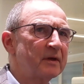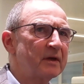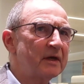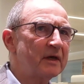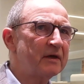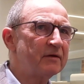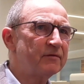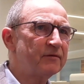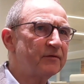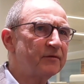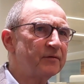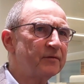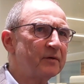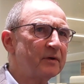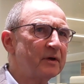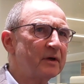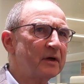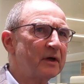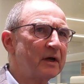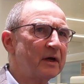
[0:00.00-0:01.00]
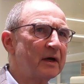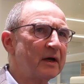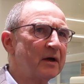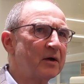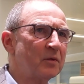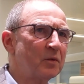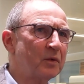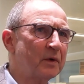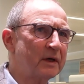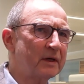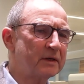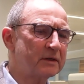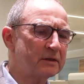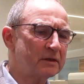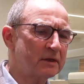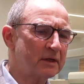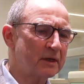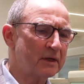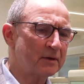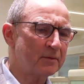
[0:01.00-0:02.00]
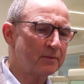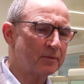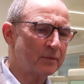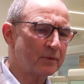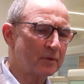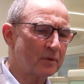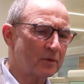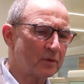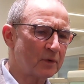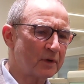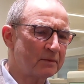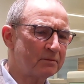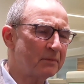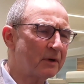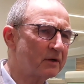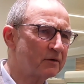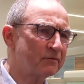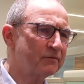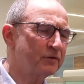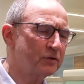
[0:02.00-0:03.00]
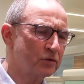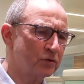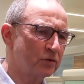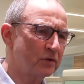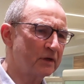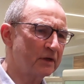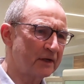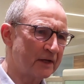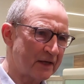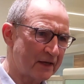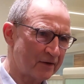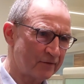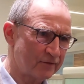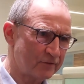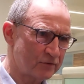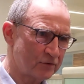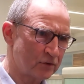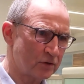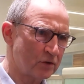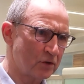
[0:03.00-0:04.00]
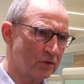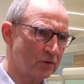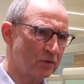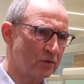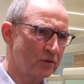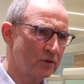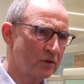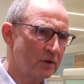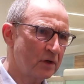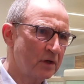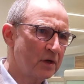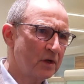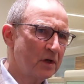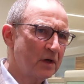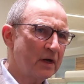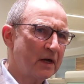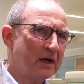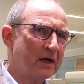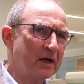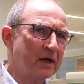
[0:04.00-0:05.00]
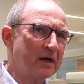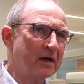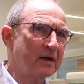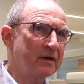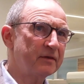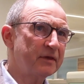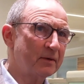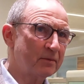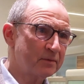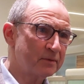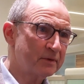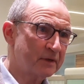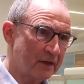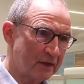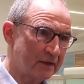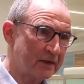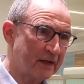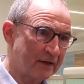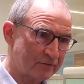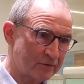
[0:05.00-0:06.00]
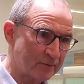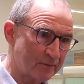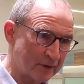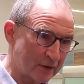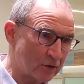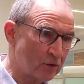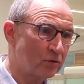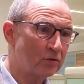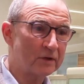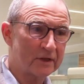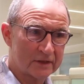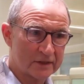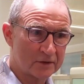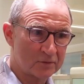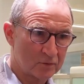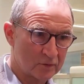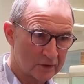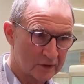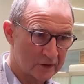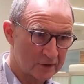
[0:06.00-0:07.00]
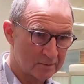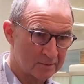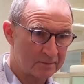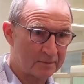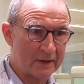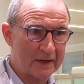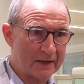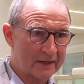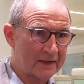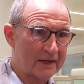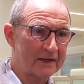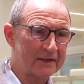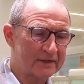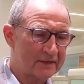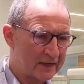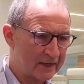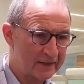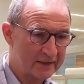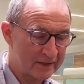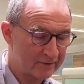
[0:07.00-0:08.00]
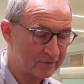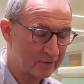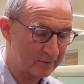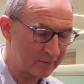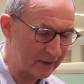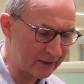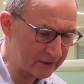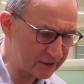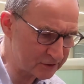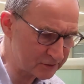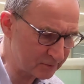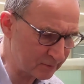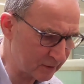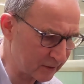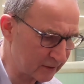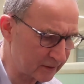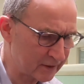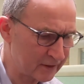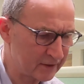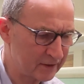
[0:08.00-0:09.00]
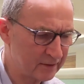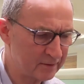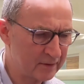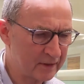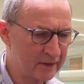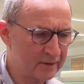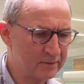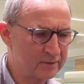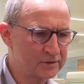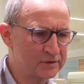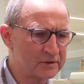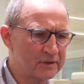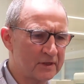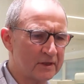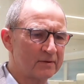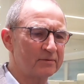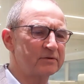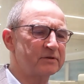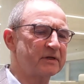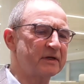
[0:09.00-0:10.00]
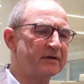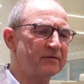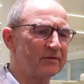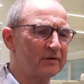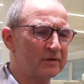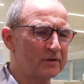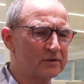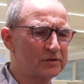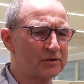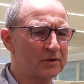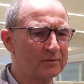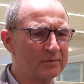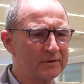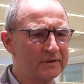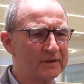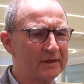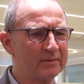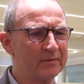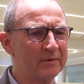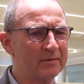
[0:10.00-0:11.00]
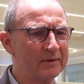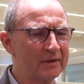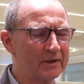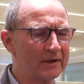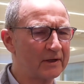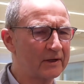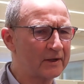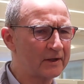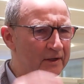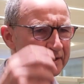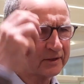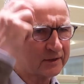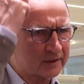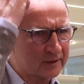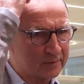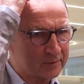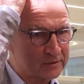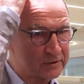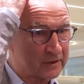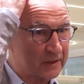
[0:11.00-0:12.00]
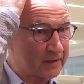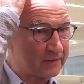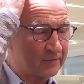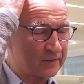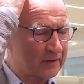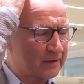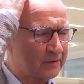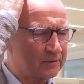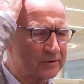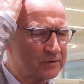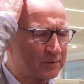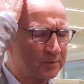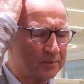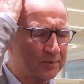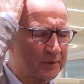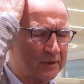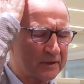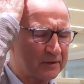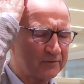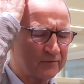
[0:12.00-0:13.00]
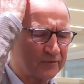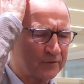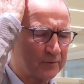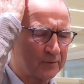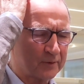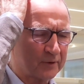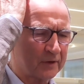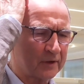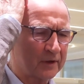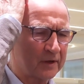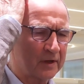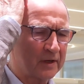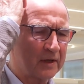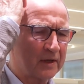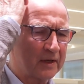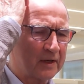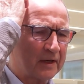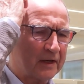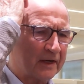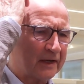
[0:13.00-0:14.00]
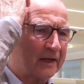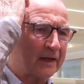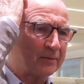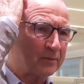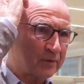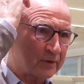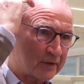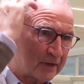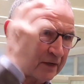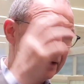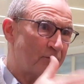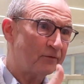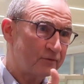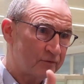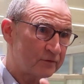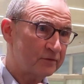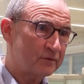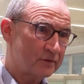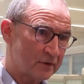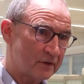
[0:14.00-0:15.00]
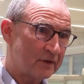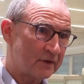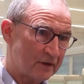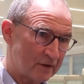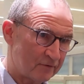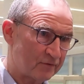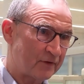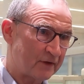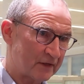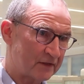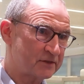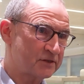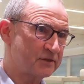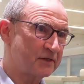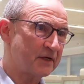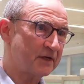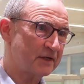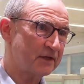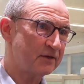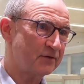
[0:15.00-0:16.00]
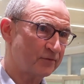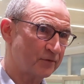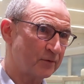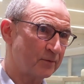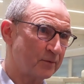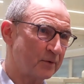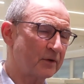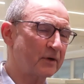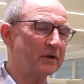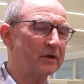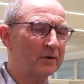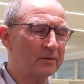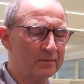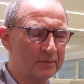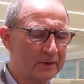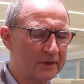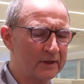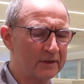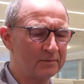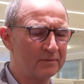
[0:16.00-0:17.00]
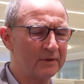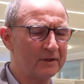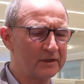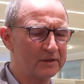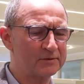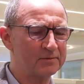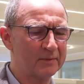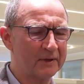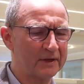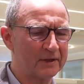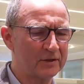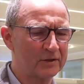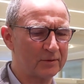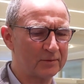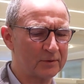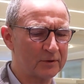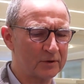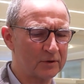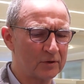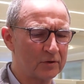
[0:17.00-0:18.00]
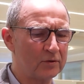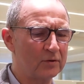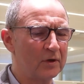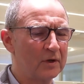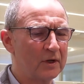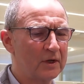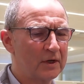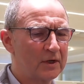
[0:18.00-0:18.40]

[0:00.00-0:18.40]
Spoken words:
If when Mark Viduka left to go, that left a big hole. He didn't want to come back. I never managed Mark. He was leaving in the summertime. He made it clear that he was leaving, and he was a brilliant footballer. And I would love if he had stayed at the football club, but he had made his mind up to go.